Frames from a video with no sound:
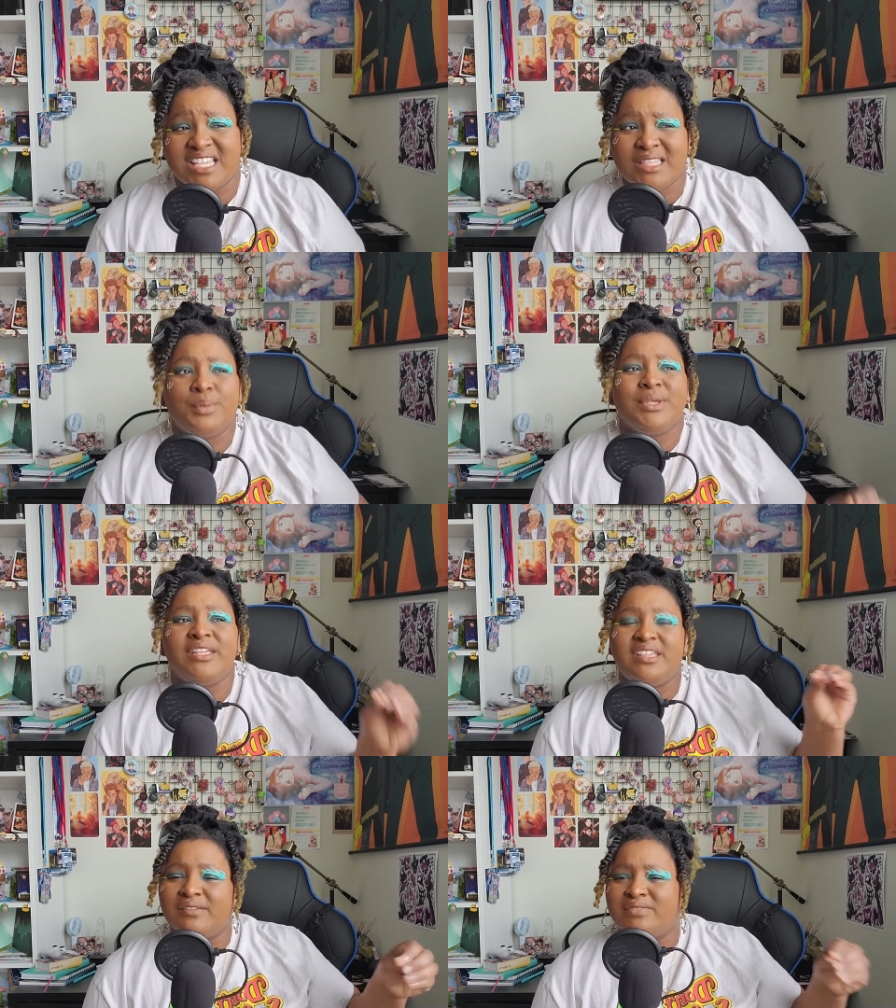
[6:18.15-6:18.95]
I think we
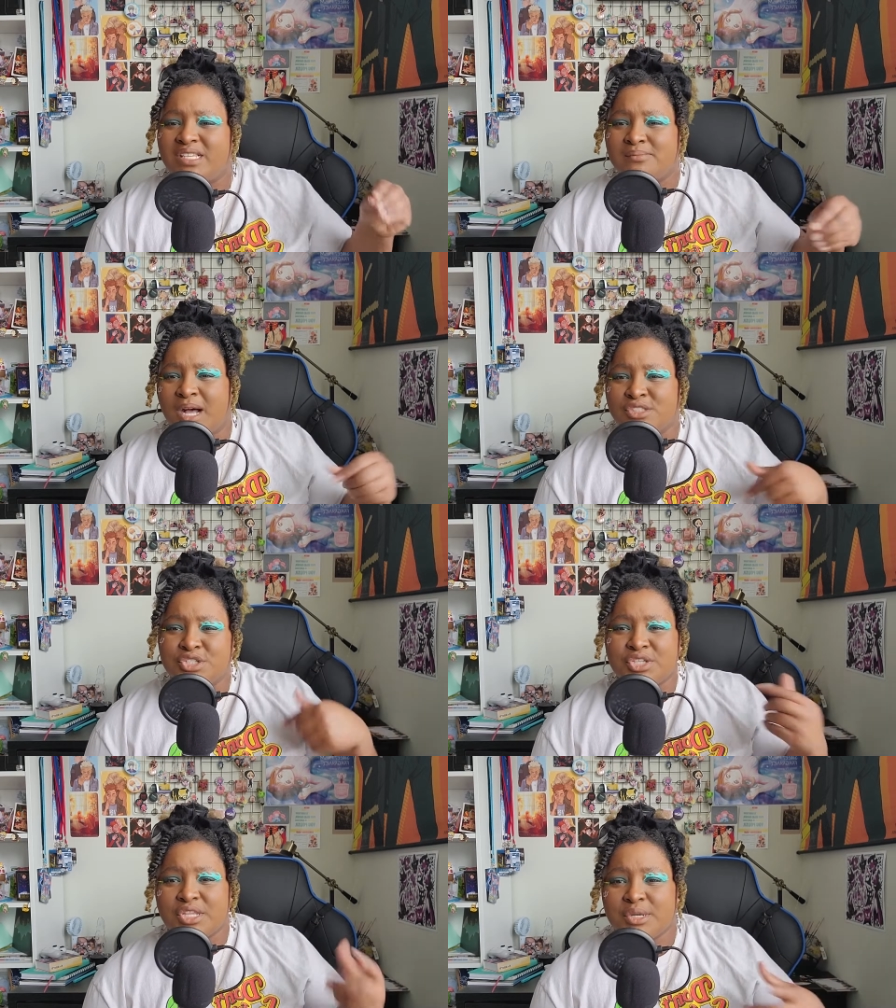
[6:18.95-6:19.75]
can give these
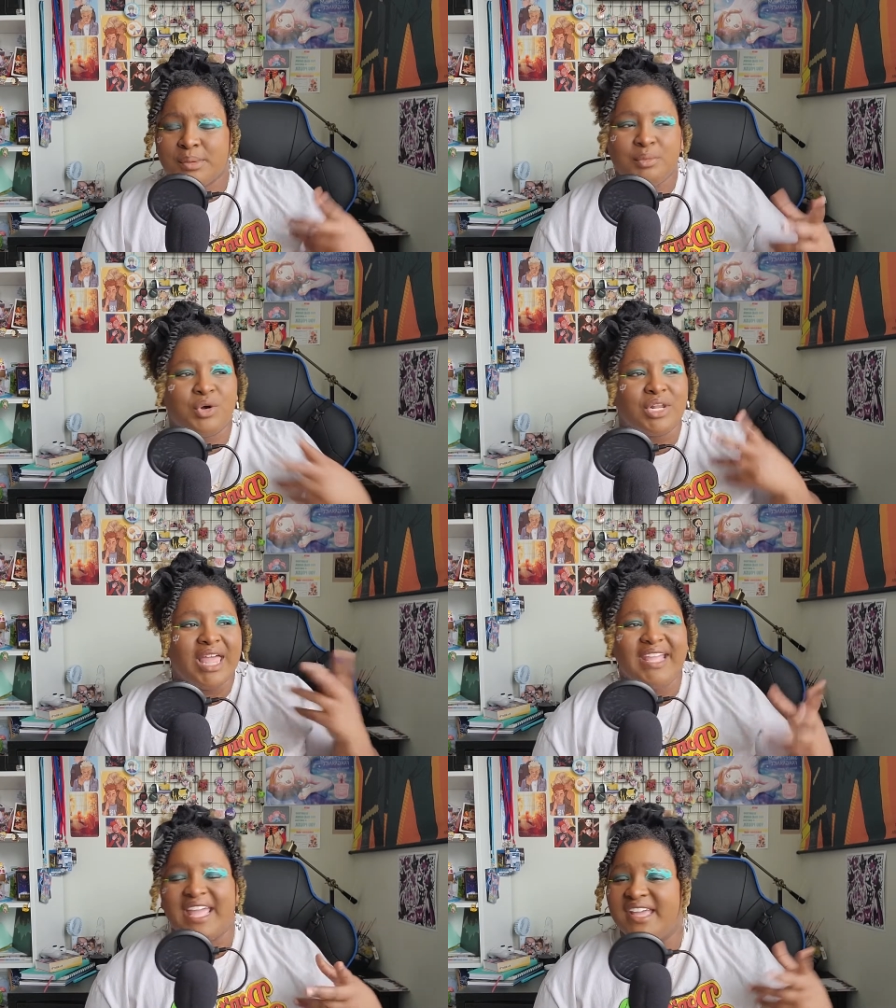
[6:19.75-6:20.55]
monsters a little bit more,
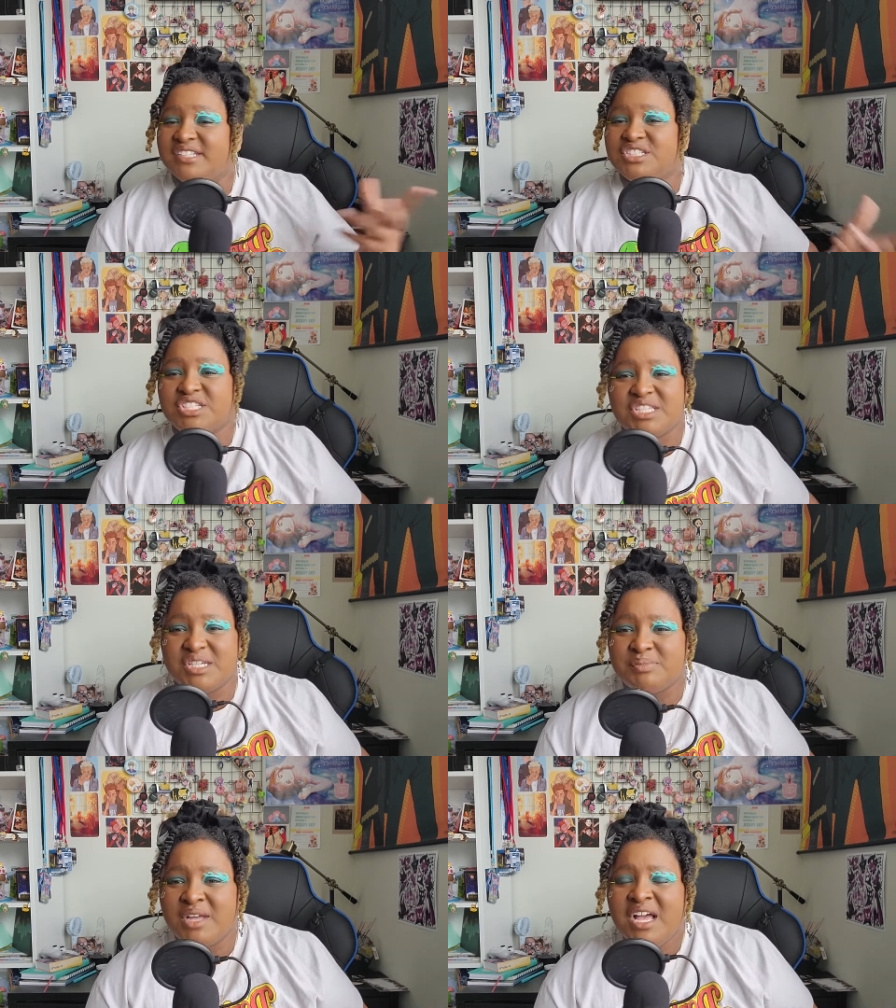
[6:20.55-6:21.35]
like, edge to
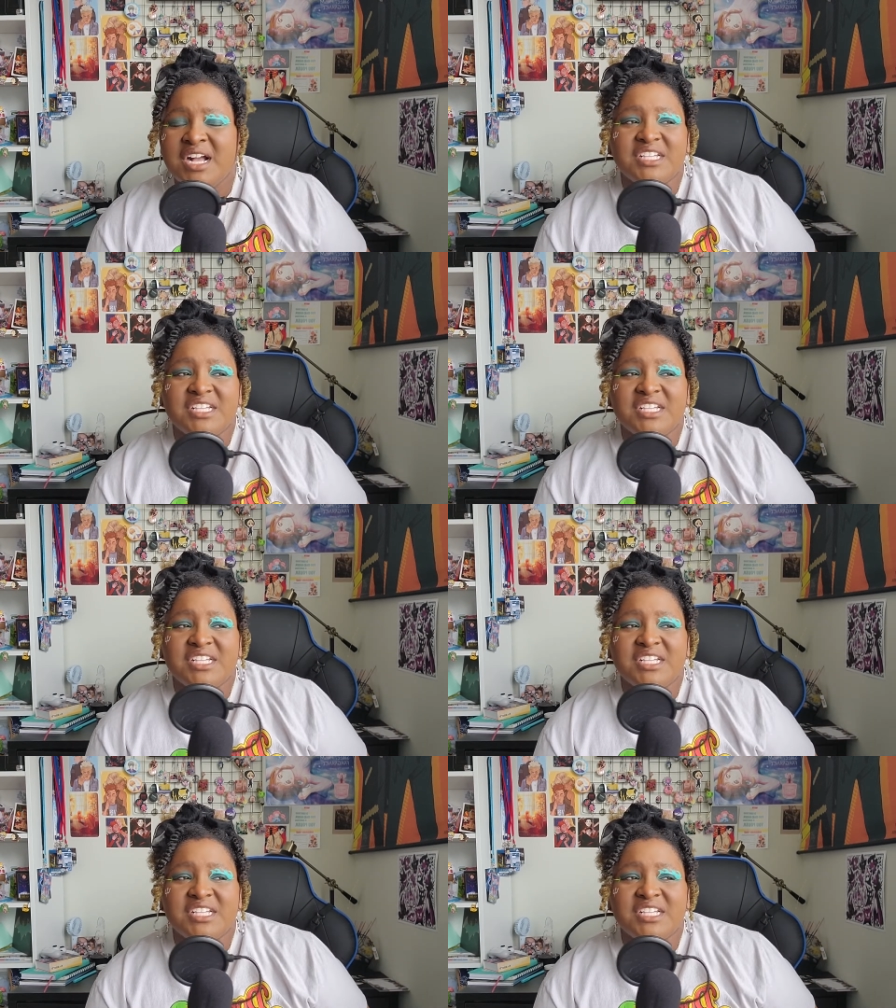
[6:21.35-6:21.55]
them,